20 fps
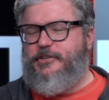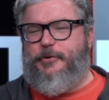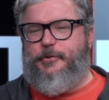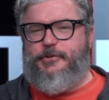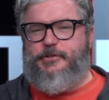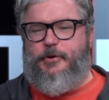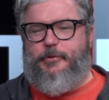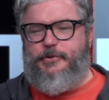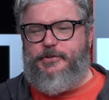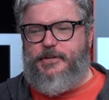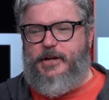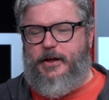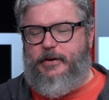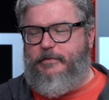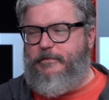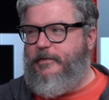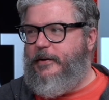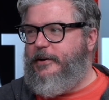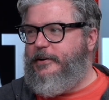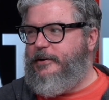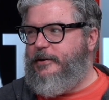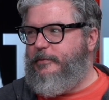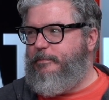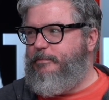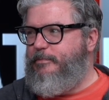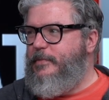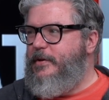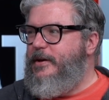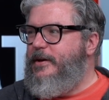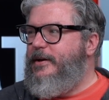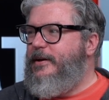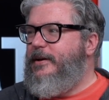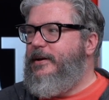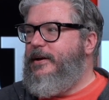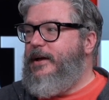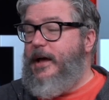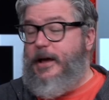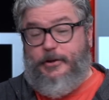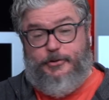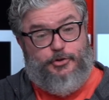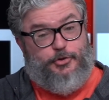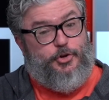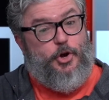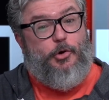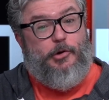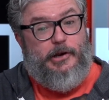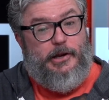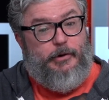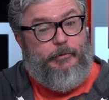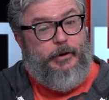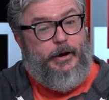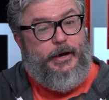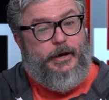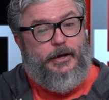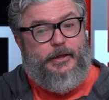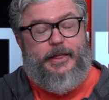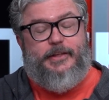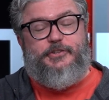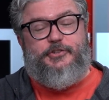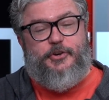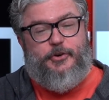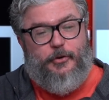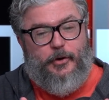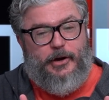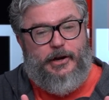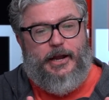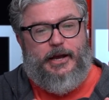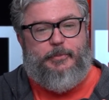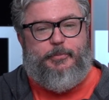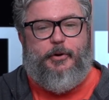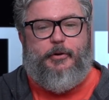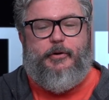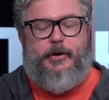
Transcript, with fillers: so it's always kind of fun to. But it's real. It's totally real. That's true. Unlike pro